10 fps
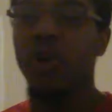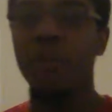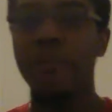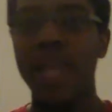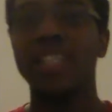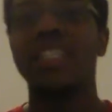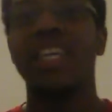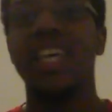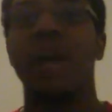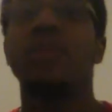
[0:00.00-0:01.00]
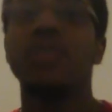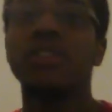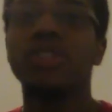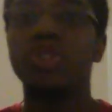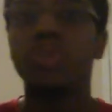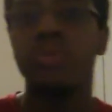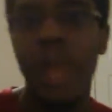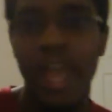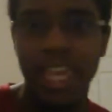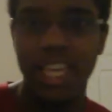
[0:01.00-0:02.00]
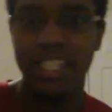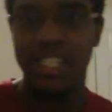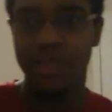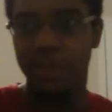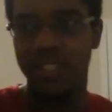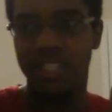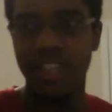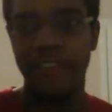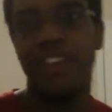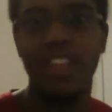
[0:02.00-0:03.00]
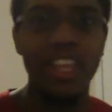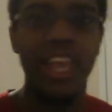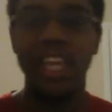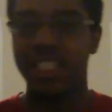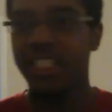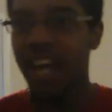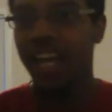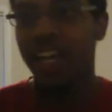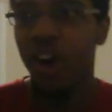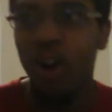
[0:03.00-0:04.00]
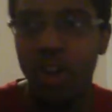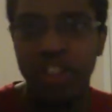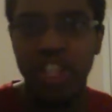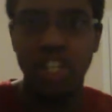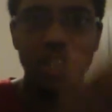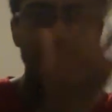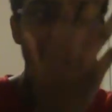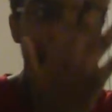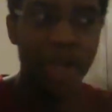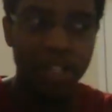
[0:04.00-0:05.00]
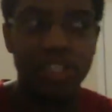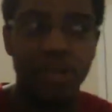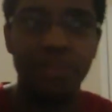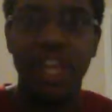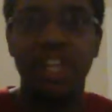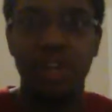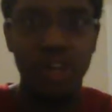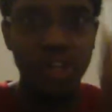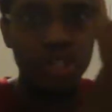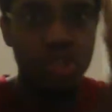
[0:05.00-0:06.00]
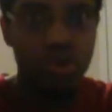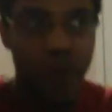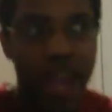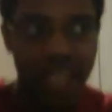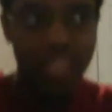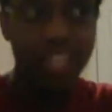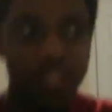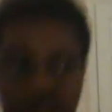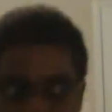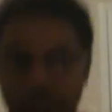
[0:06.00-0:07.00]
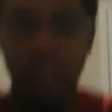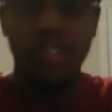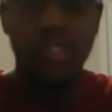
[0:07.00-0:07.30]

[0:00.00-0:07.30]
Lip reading: were meant to counter dragons specifically. He's not called the Buster Blader Dragon Destroyer